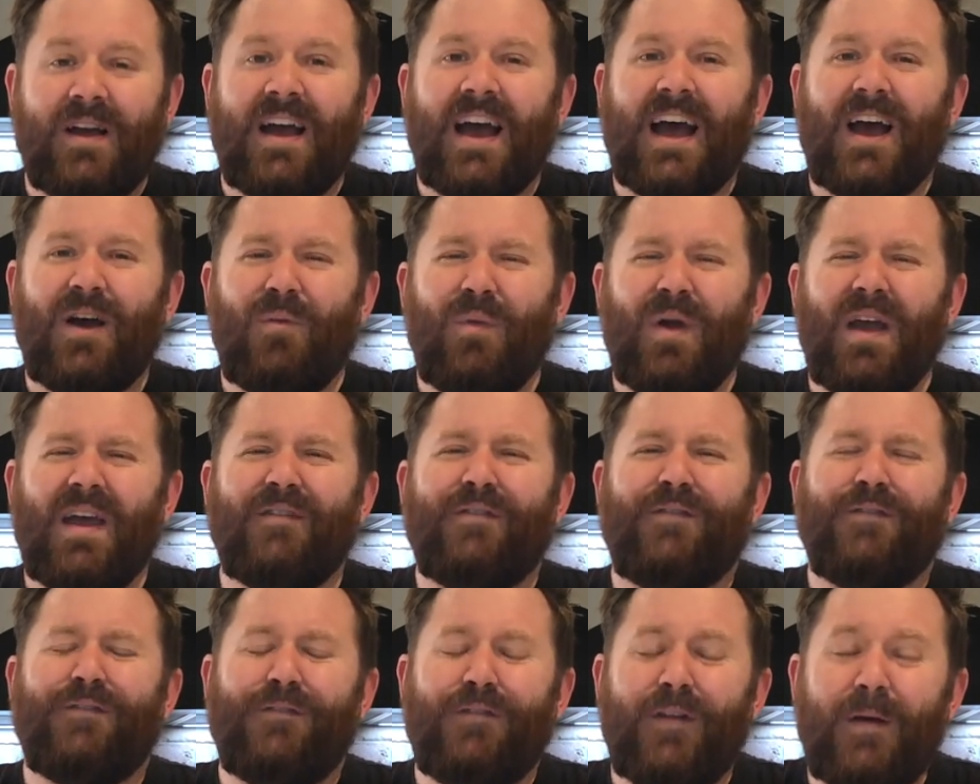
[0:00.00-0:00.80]
and we have
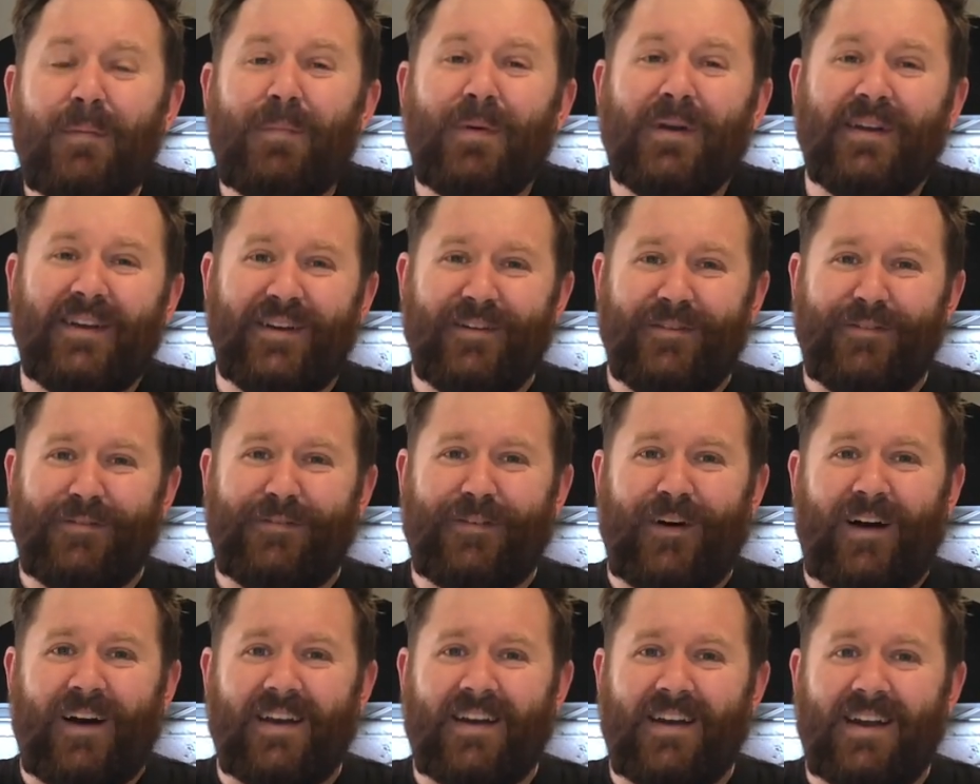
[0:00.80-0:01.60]
flipping good
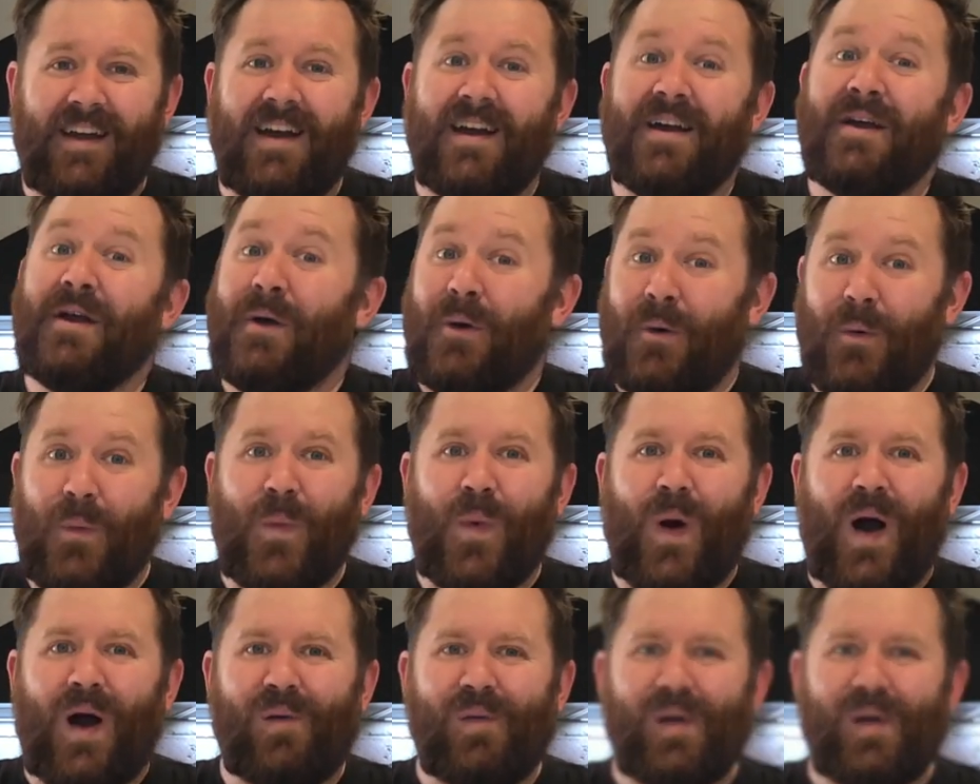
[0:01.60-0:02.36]
fun while